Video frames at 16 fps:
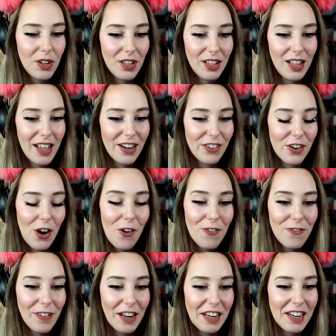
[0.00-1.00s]
Well, I don't know,
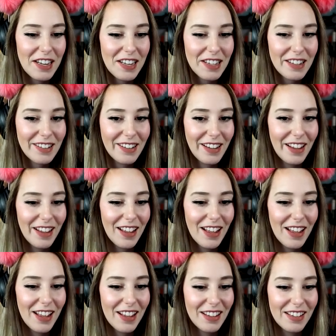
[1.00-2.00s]
funding?
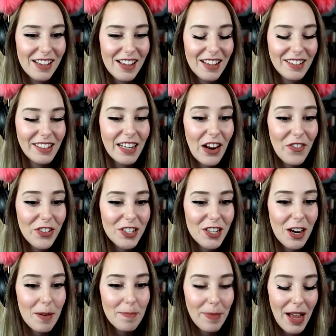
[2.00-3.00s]
Uh, oh. They
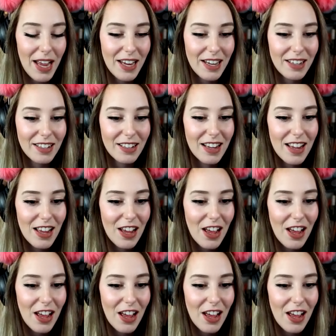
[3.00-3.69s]
definitely aren't buying